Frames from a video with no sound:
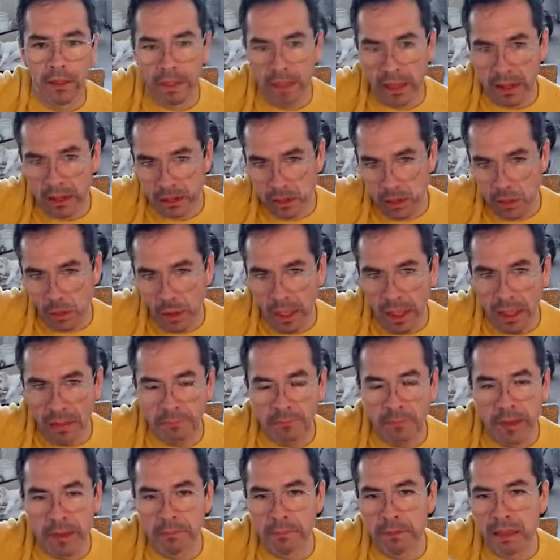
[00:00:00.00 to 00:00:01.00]
And then you
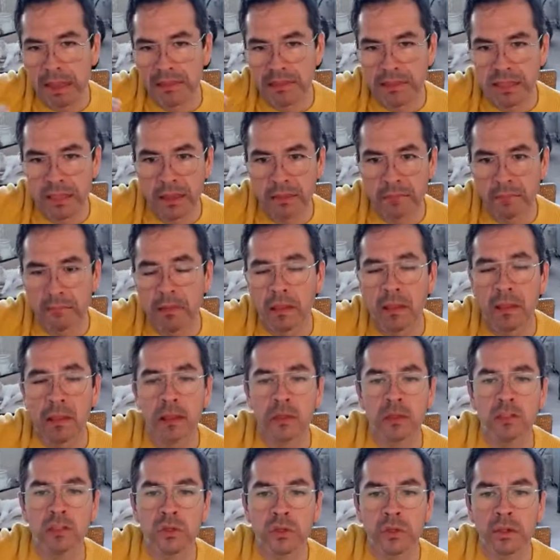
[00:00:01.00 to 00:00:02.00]
have my blessing
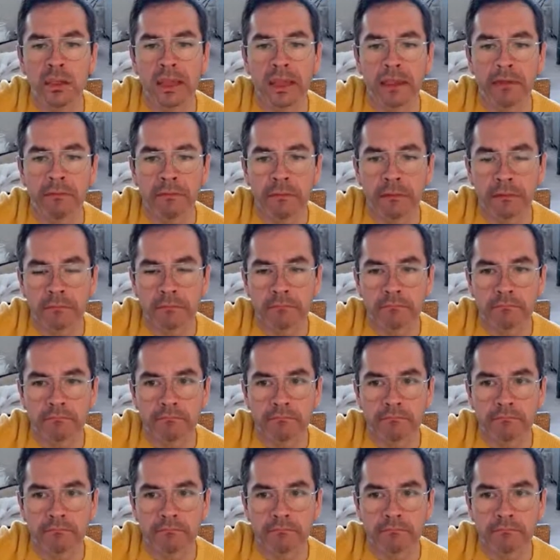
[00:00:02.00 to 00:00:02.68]
to leave.